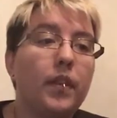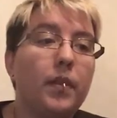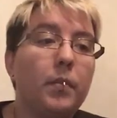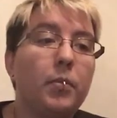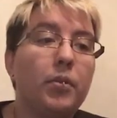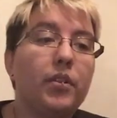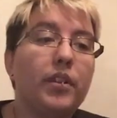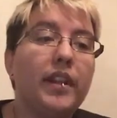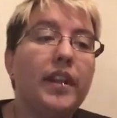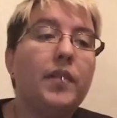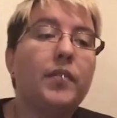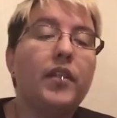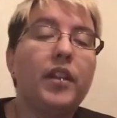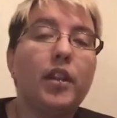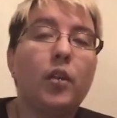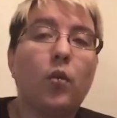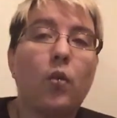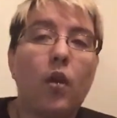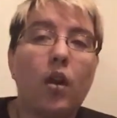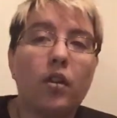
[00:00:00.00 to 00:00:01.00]
believe in
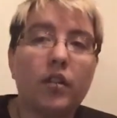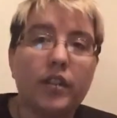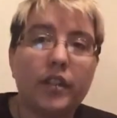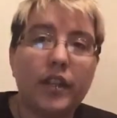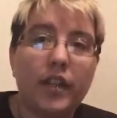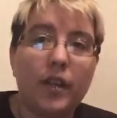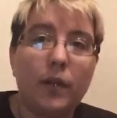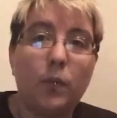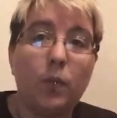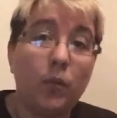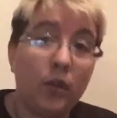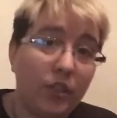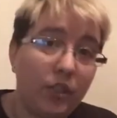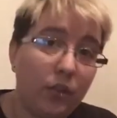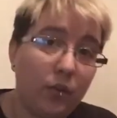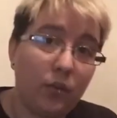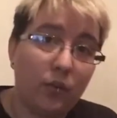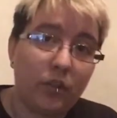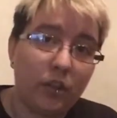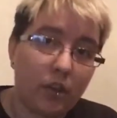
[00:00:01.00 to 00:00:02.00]
equality when
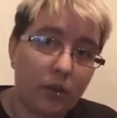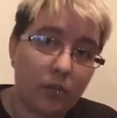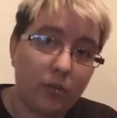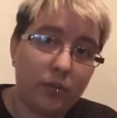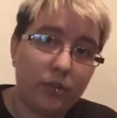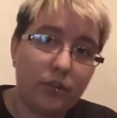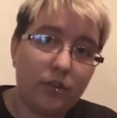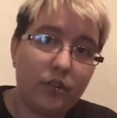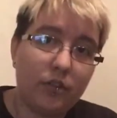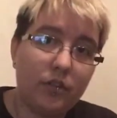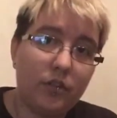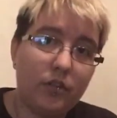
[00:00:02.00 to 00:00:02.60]
you don't.